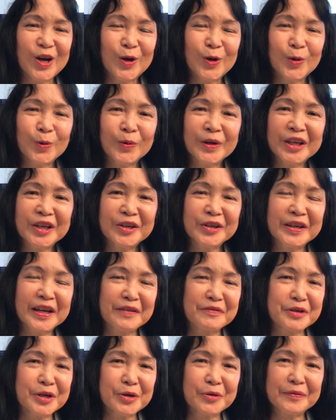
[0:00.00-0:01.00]
We could have
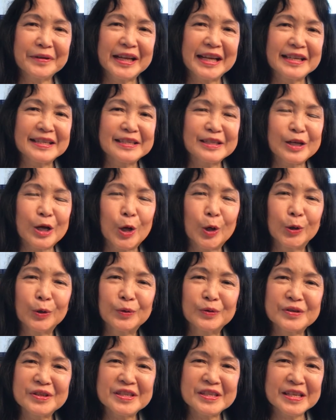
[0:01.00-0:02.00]
created a
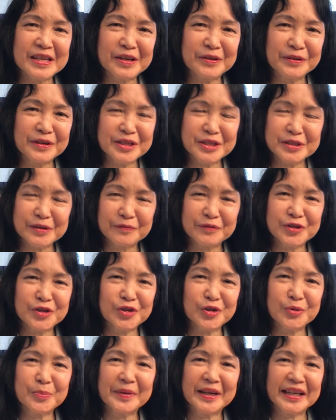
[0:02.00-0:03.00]
whole series of
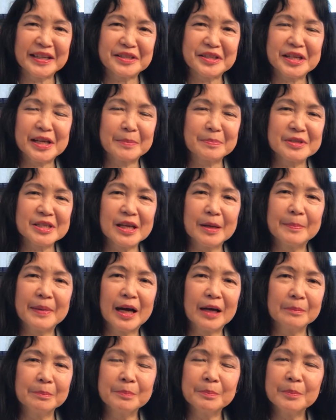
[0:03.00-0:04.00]
2-minute tips
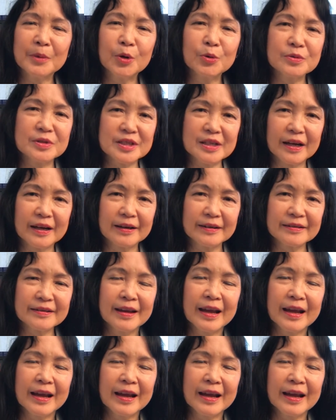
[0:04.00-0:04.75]
about Mozart,